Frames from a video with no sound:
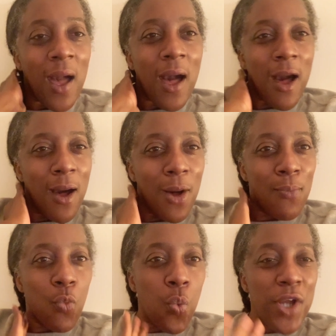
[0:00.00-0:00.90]

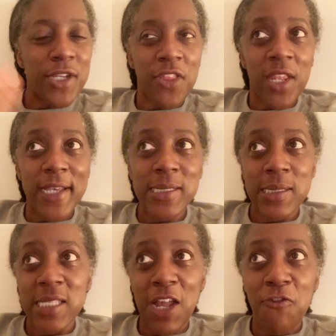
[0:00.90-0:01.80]
One of the lessons,
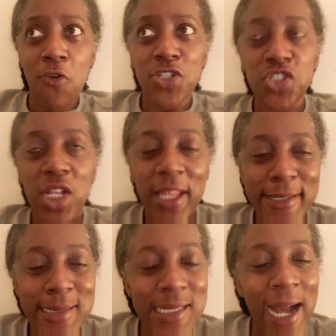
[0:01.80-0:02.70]
the unfortunate
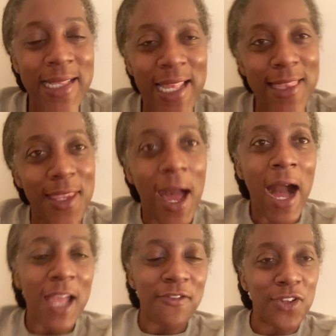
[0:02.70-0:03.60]
lessons I think that
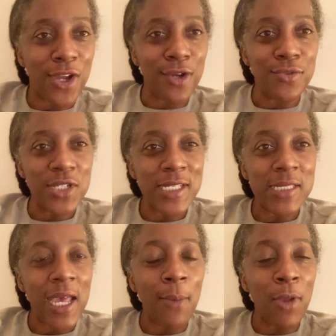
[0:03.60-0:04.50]
I have learned is
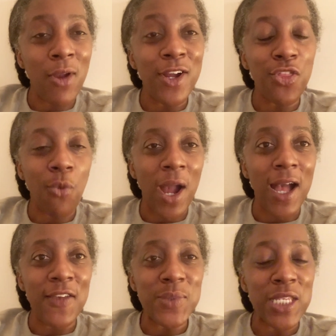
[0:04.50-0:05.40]
that America
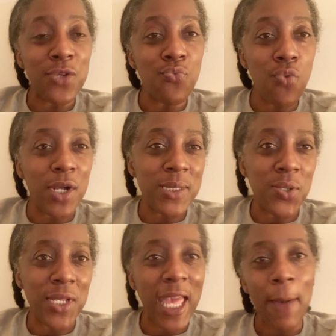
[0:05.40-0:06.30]
thrives and runs
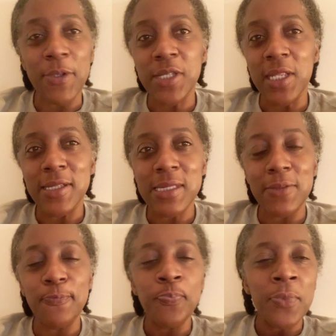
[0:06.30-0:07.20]
on capitalism.